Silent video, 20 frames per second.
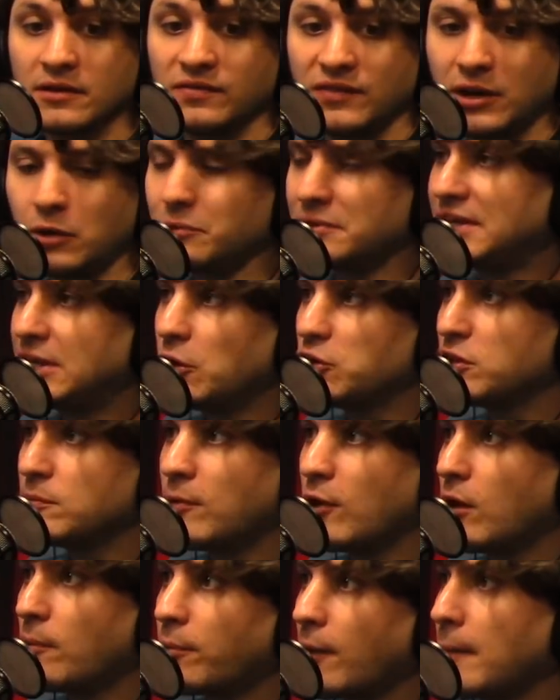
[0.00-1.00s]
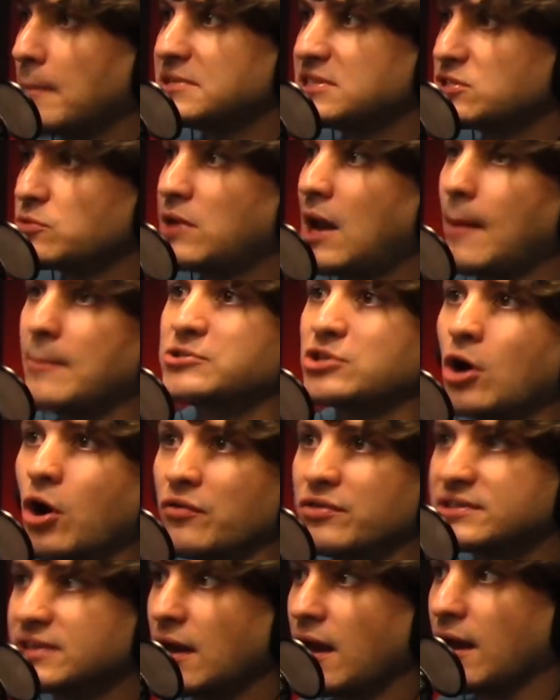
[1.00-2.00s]
They don't kill the bill on purpose. This is what happens all
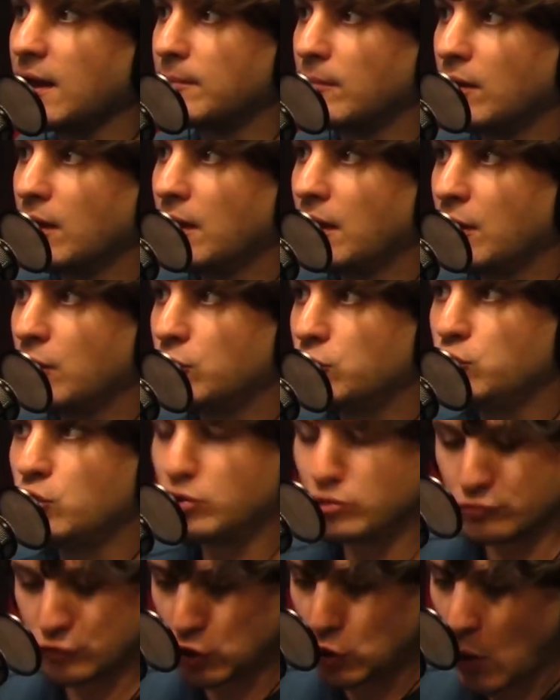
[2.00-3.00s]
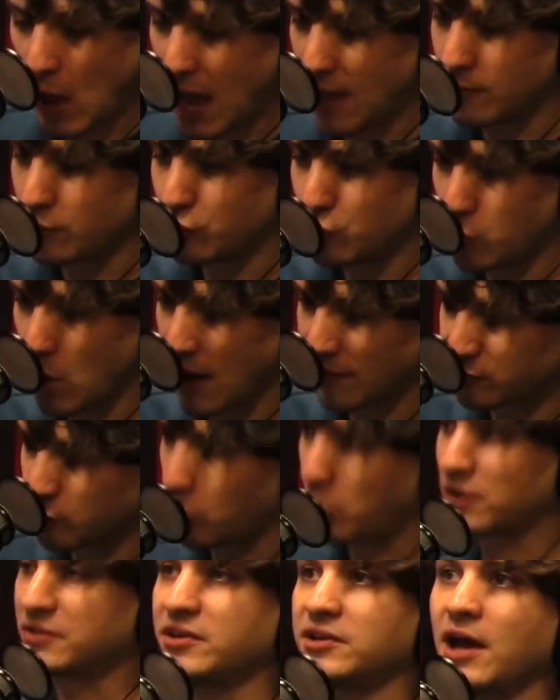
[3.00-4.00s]
the time. You have to
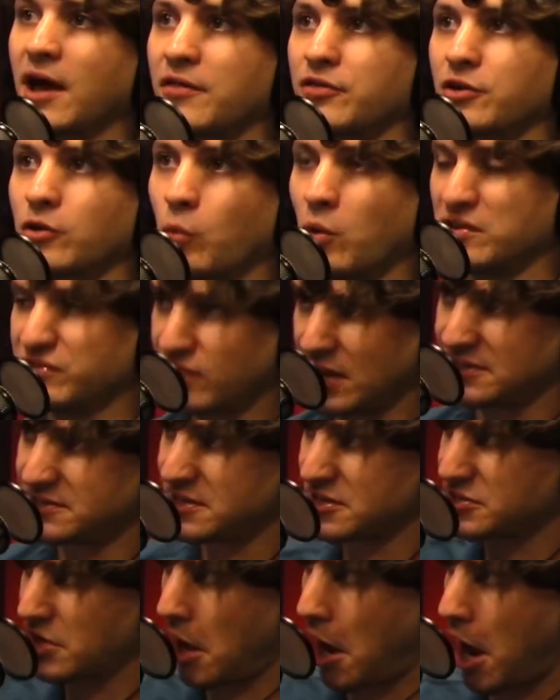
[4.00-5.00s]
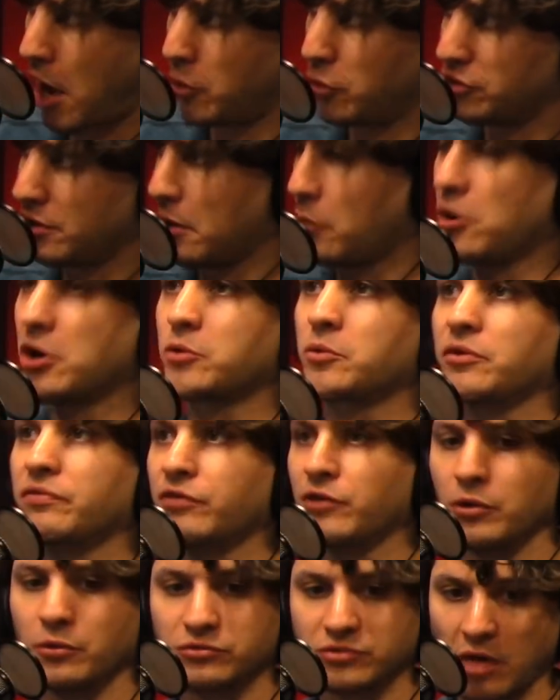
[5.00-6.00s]
work together. One side says, I will not work with
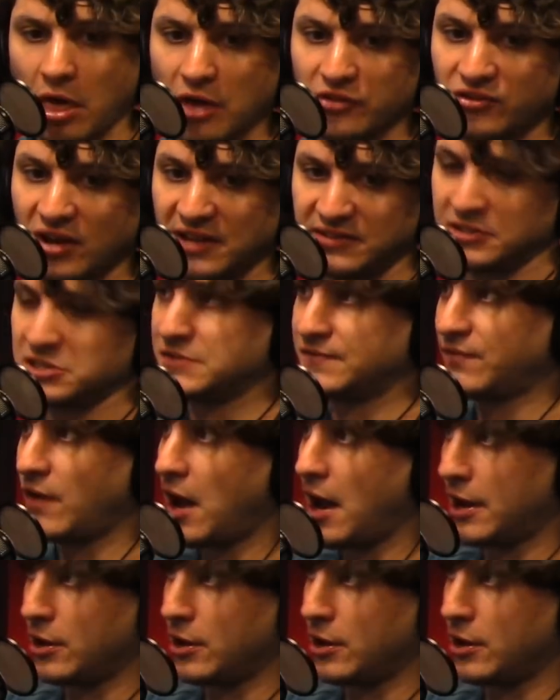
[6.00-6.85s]
you. So the other side says, fine.